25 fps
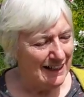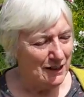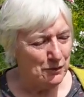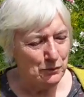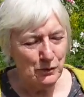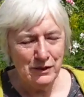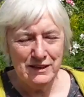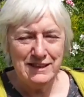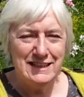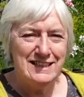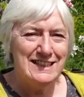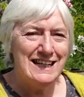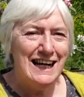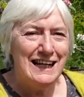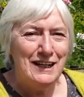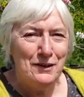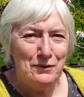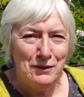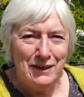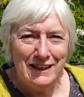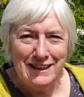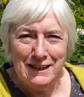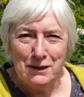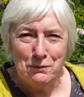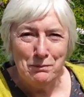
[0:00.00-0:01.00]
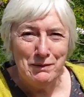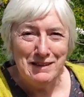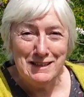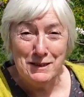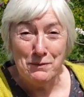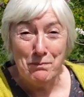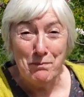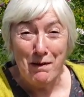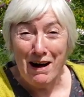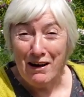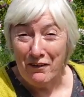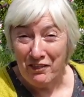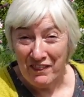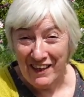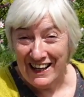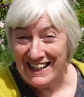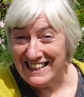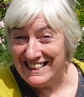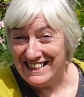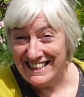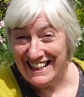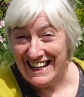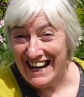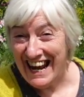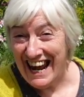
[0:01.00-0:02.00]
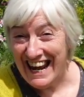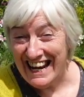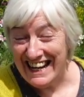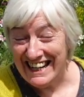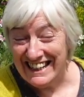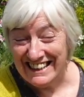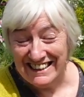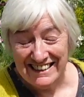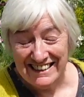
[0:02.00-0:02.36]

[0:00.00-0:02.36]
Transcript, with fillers: and I want to tell you a little bit about that today.